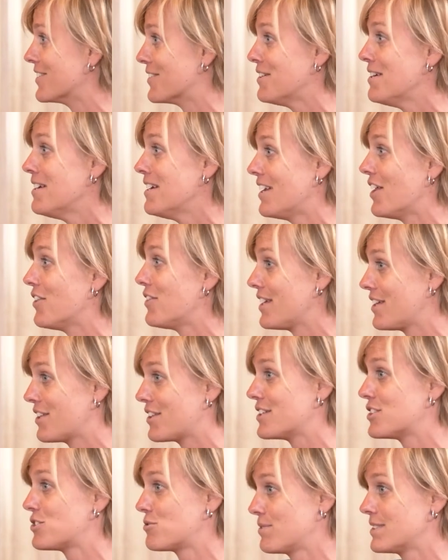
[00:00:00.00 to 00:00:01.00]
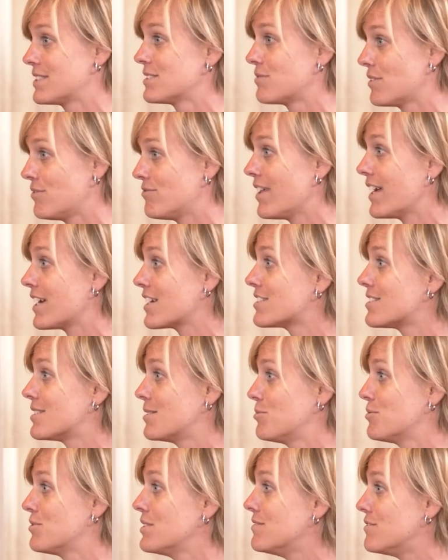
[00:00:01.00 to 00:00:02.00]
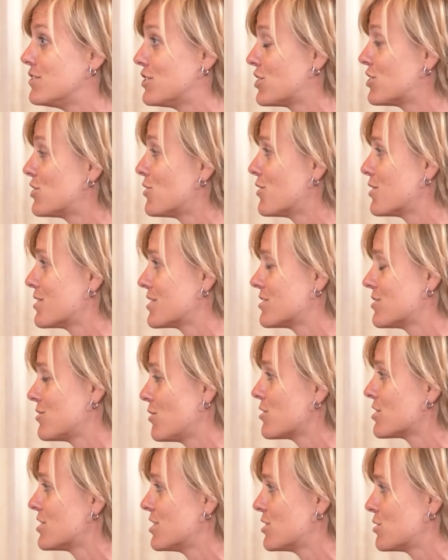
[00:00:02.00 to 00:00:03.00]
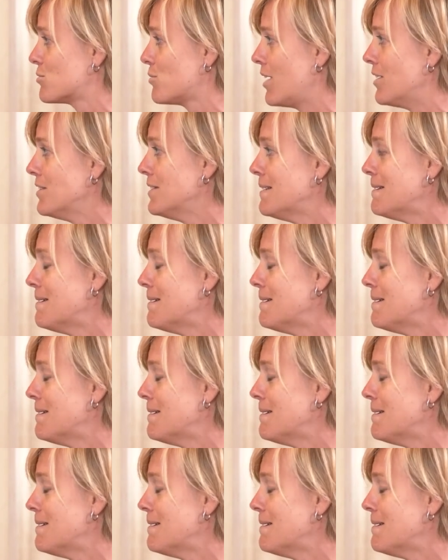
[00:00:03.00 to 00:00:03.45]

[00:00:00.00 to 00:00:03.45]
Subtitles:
And I think this really reflects the previous talks as well.